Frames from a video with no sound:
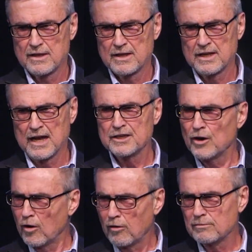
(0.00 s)
You
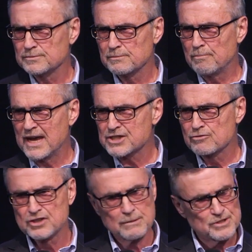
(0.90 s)
know, Pastor
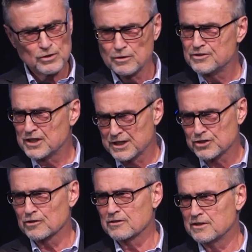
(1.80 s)
Jim's a good
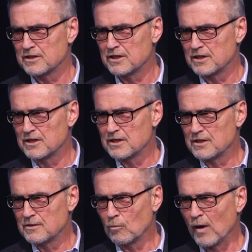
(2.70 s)
teacher.
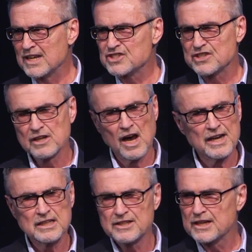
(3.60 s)
Wednesday night,
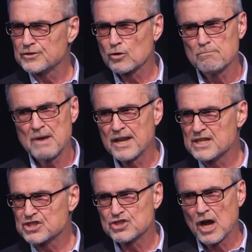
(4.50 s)
he did a
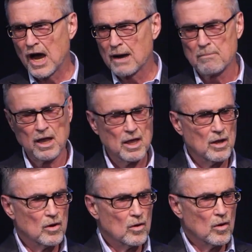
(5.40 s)
tremendous job
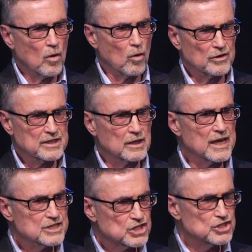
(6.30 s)
on
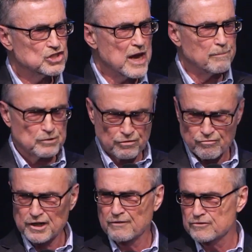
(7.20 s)
Galatians chapter
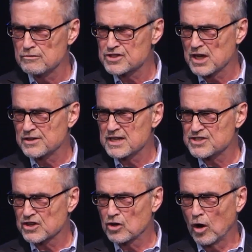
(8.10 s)
3 a few Sundays
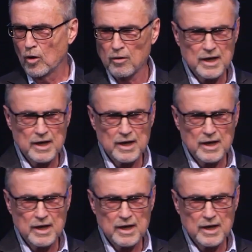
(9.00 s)
ago.